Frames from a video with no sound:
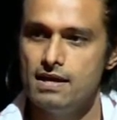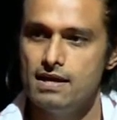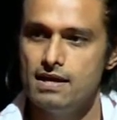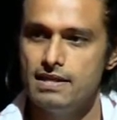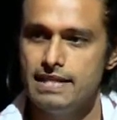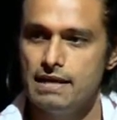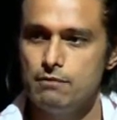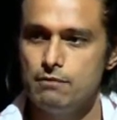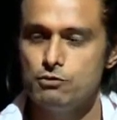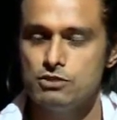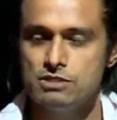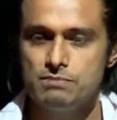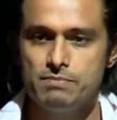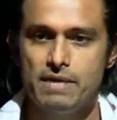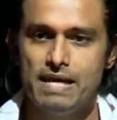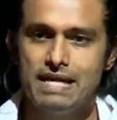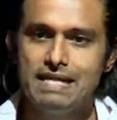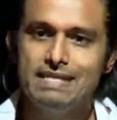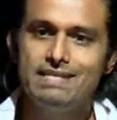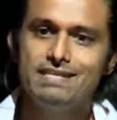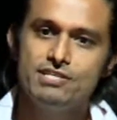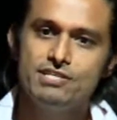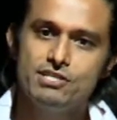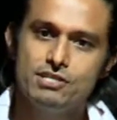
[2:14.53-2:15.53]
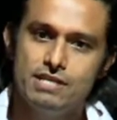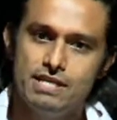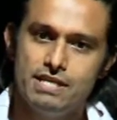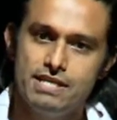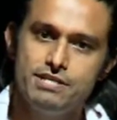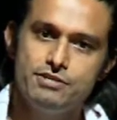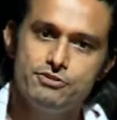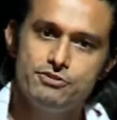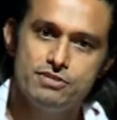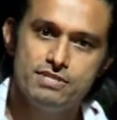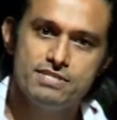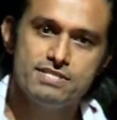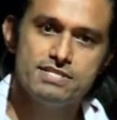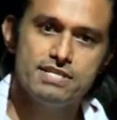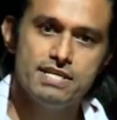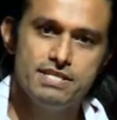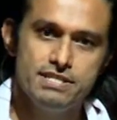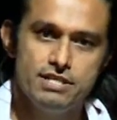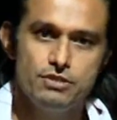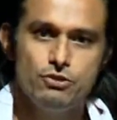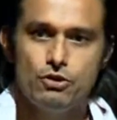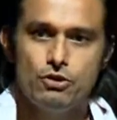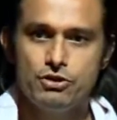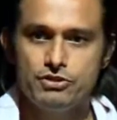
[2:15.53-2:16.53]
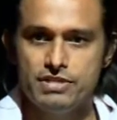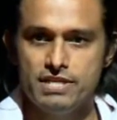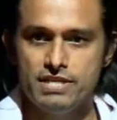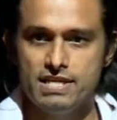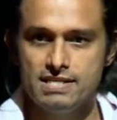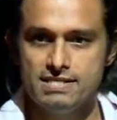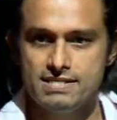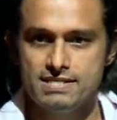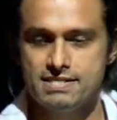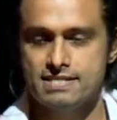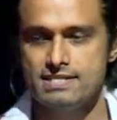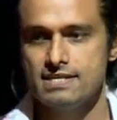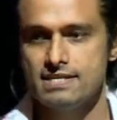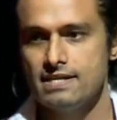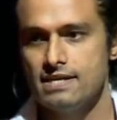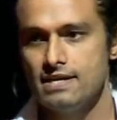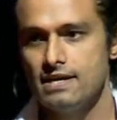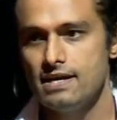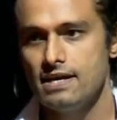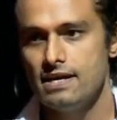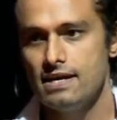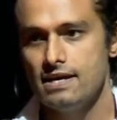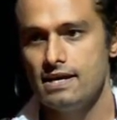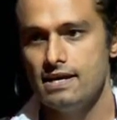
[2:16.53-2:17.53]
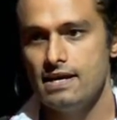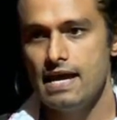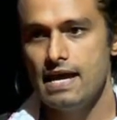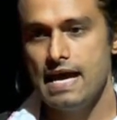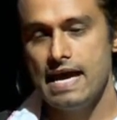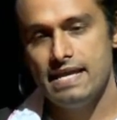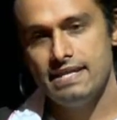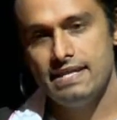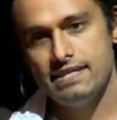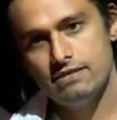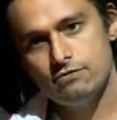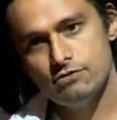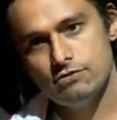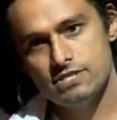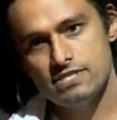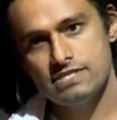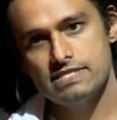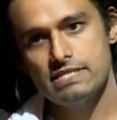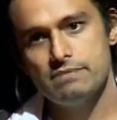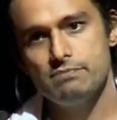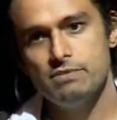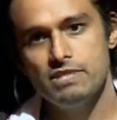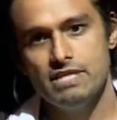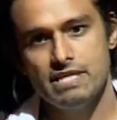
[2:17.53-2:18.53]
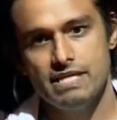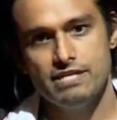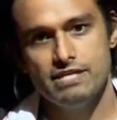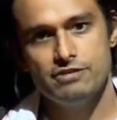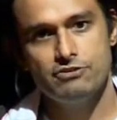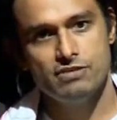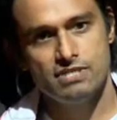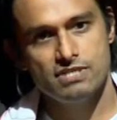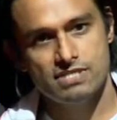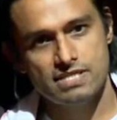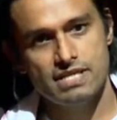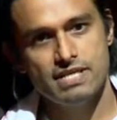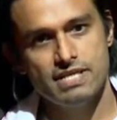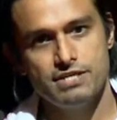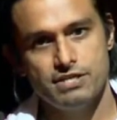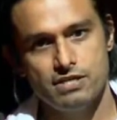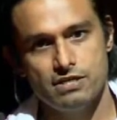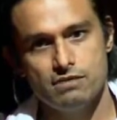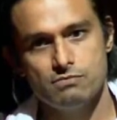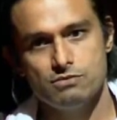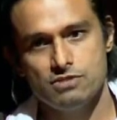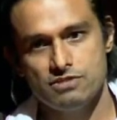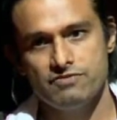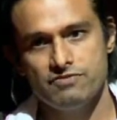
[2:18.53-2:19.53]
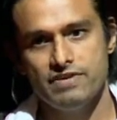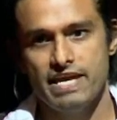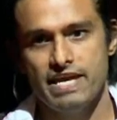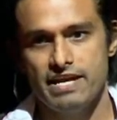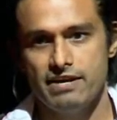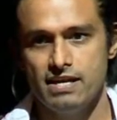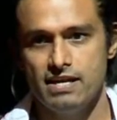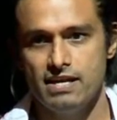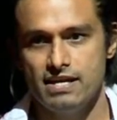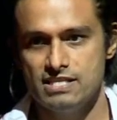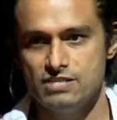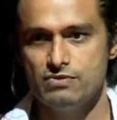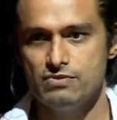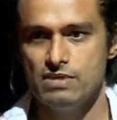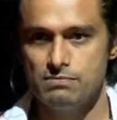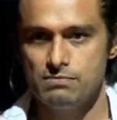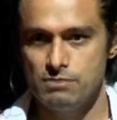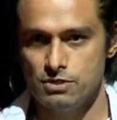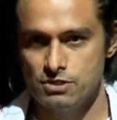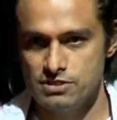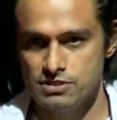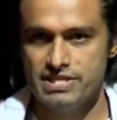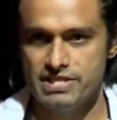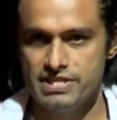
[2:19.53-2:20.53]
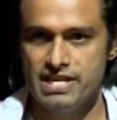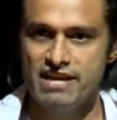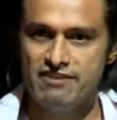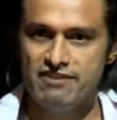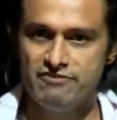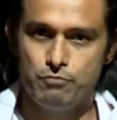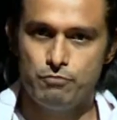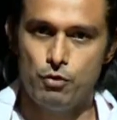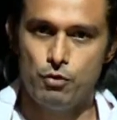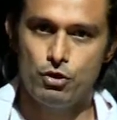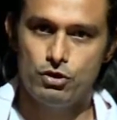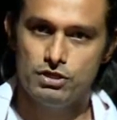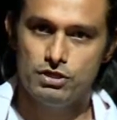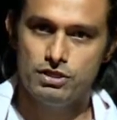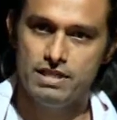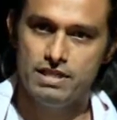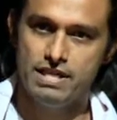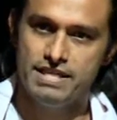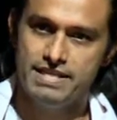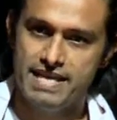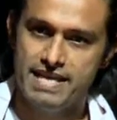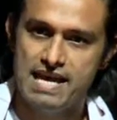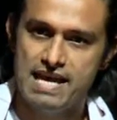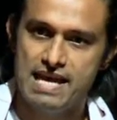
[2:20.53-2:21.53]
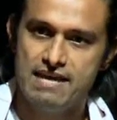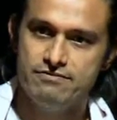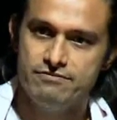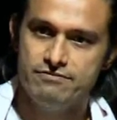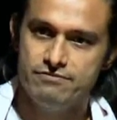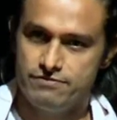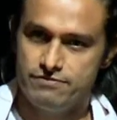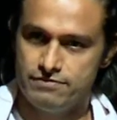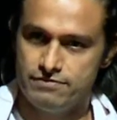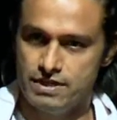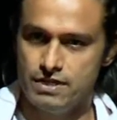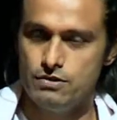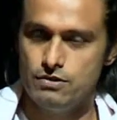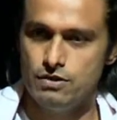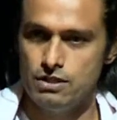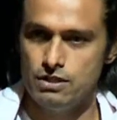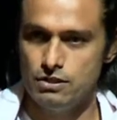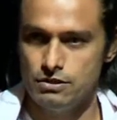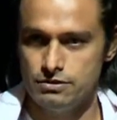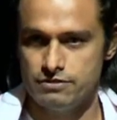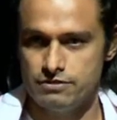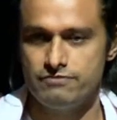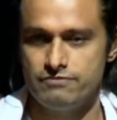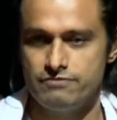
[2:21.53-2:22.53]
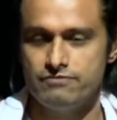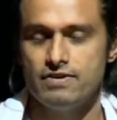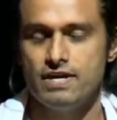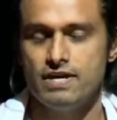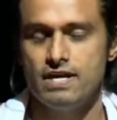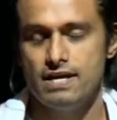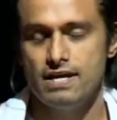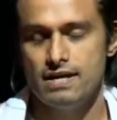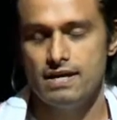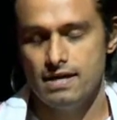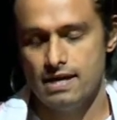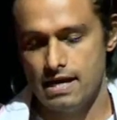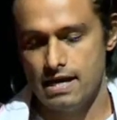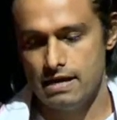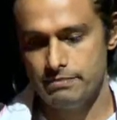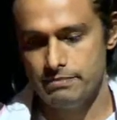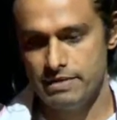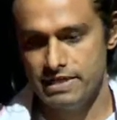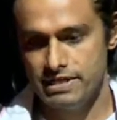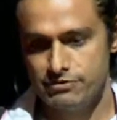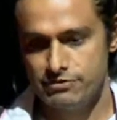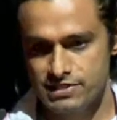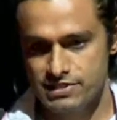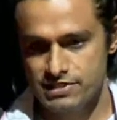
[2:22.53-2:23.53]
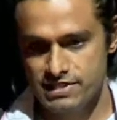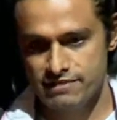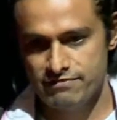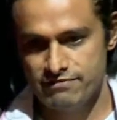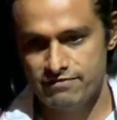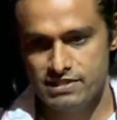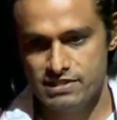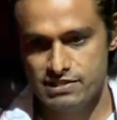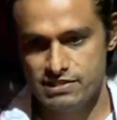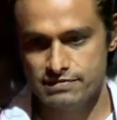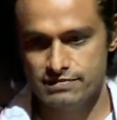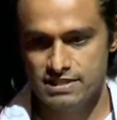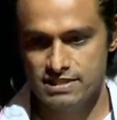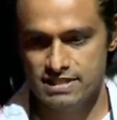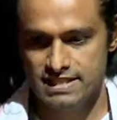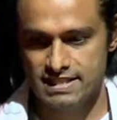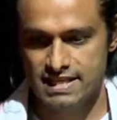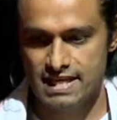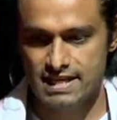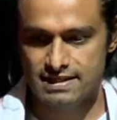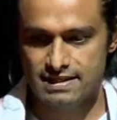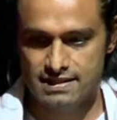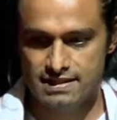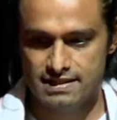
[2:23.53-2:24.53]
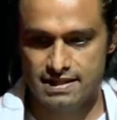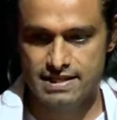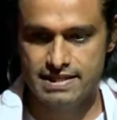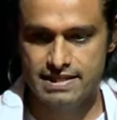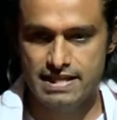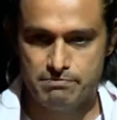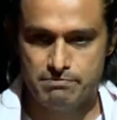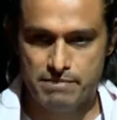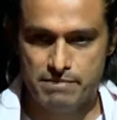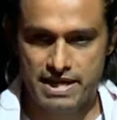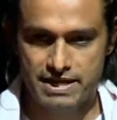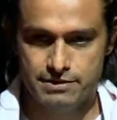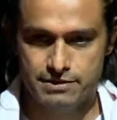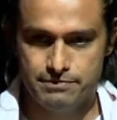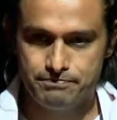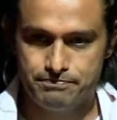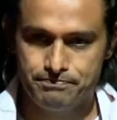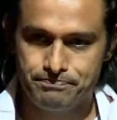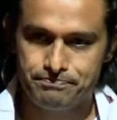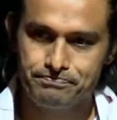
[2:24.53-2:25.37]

That was my initial interest in the Northeast. And there was a similar interest in terms of Kerala as well, because they have Pongal and they have a lot of interesting festivals in that manner.